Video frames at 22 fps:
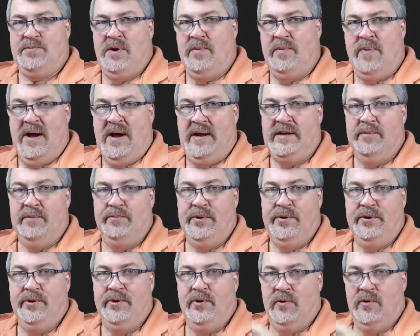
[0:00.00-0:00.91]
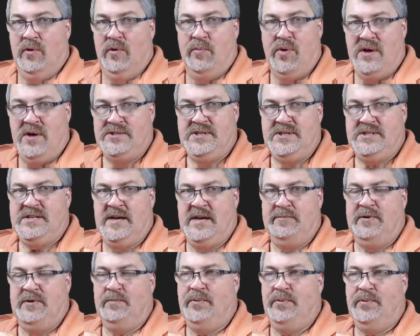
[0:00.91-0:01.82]
Pi computer, a little project
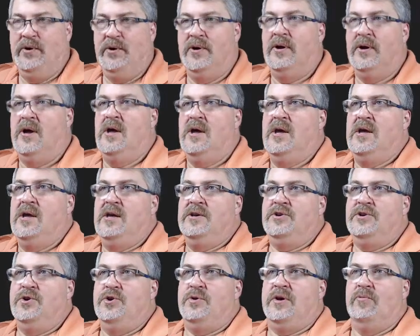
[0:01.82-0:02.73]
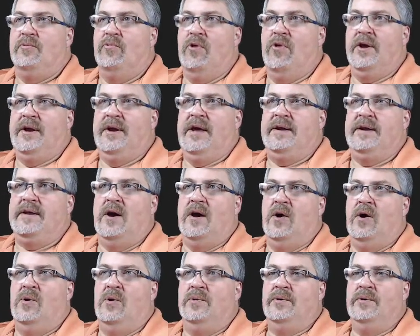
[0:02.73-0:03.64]
type computer. You can run it
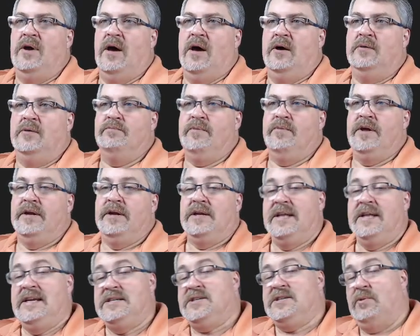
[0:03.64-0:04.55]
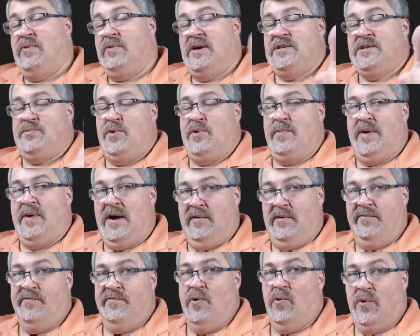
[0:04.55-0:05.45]
on at least a Raspberry Pi
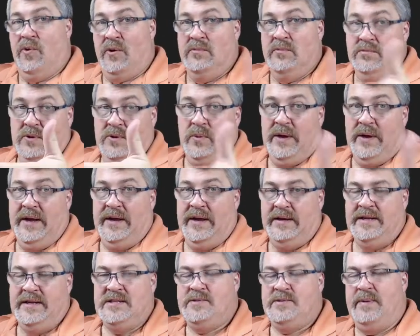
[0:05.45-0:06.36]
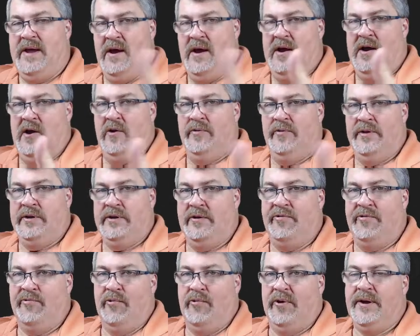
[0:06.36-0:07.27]
4. Okay, it needs to be higher than a
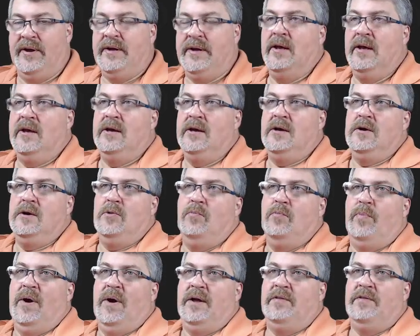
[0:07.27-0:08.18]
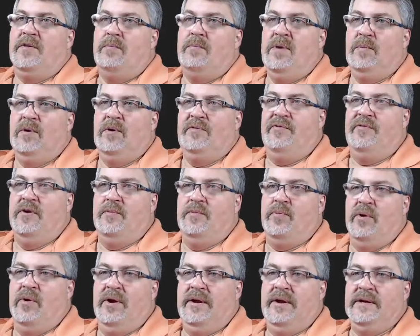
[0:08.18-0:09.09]
3. But the memory
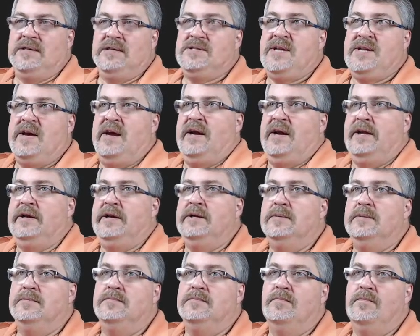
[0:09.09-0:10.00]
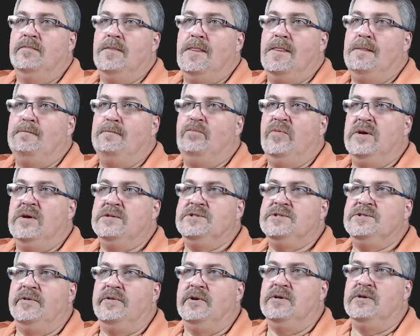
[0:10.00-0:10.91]
footprint is tiny.
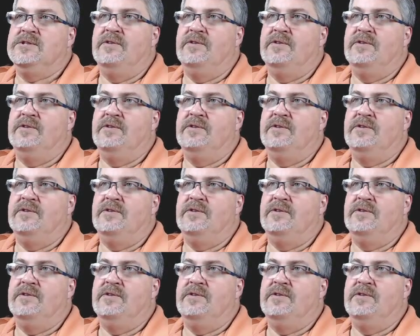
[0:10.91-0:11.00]
So there is a